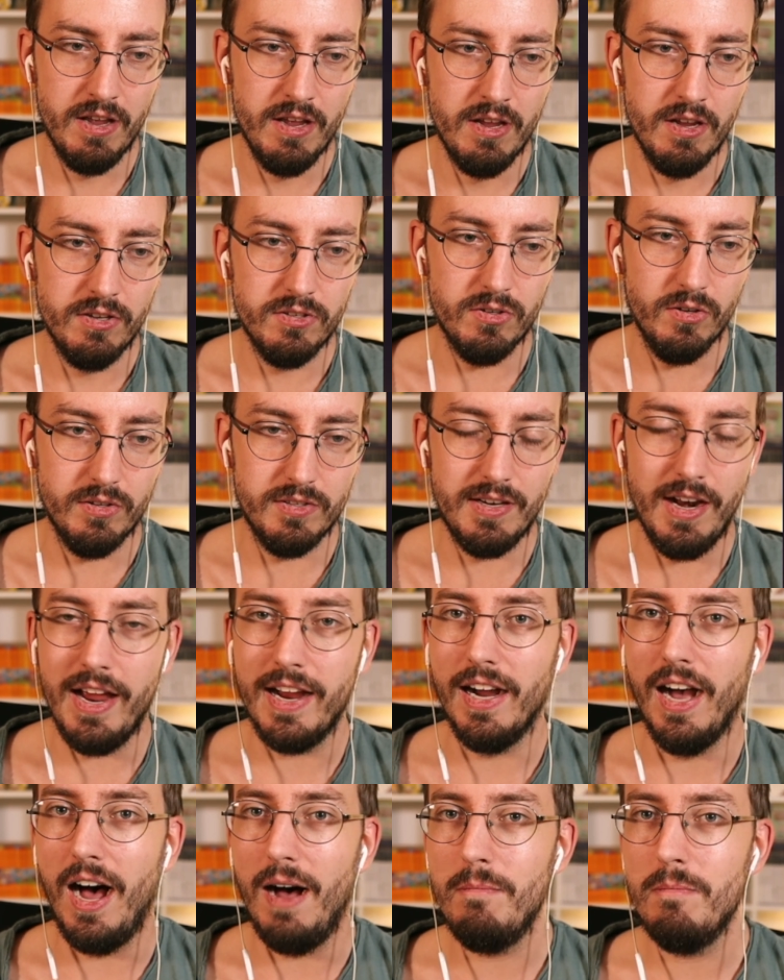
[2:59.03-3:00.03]
So it's
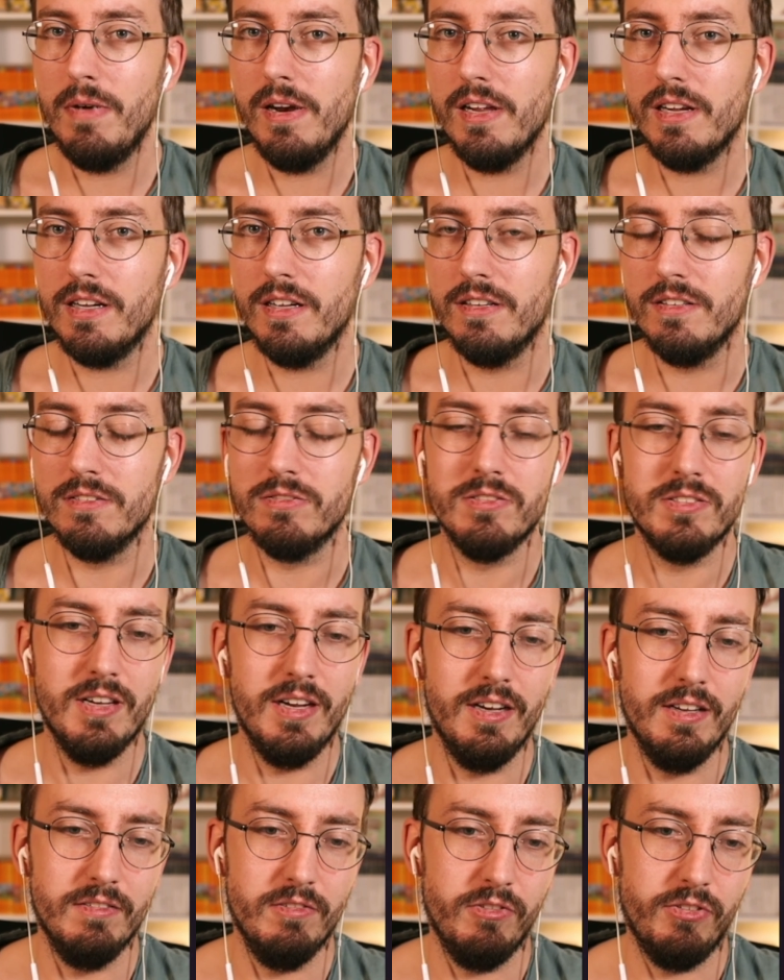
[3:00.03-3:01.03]
like humbling in a
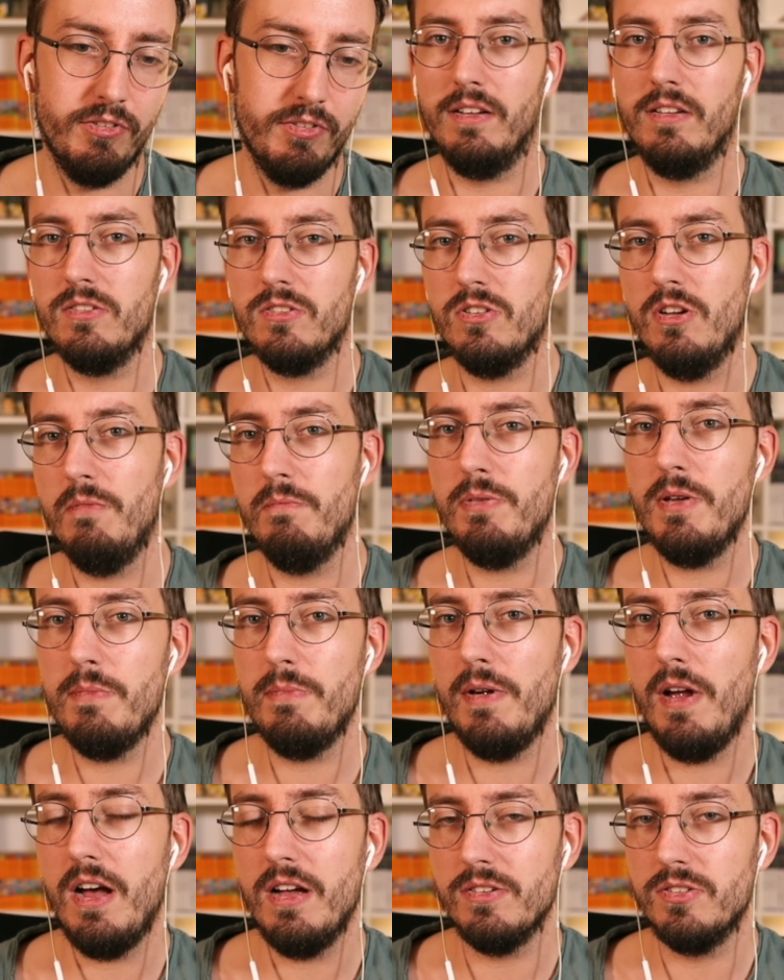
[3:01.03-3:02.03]
sense. Some
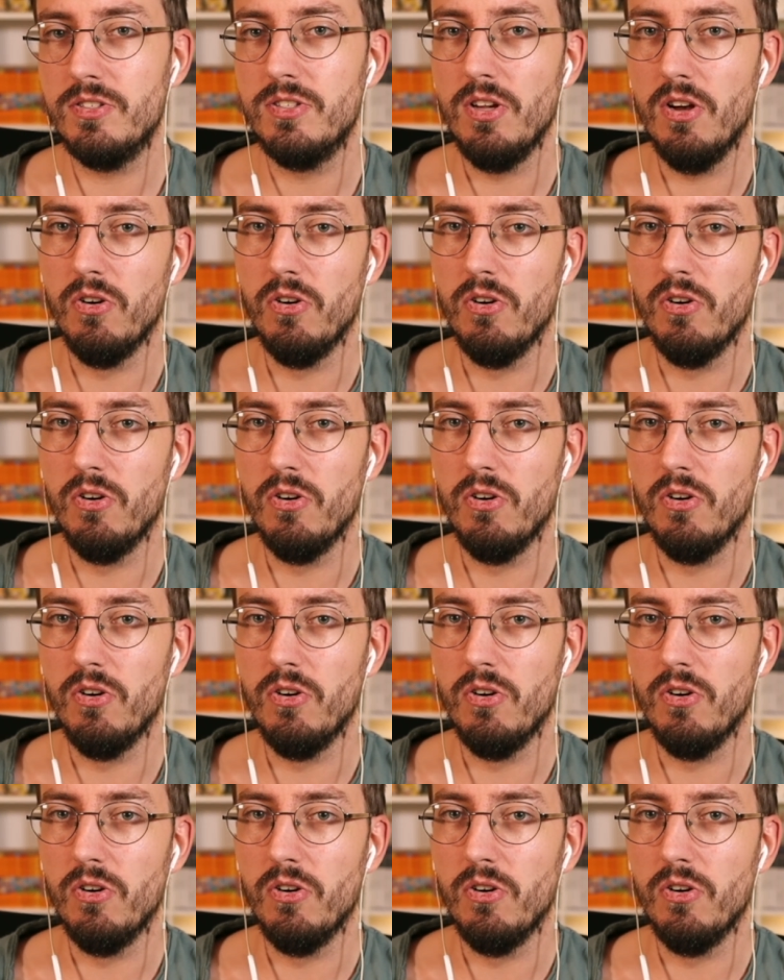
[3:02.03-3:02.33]
people are so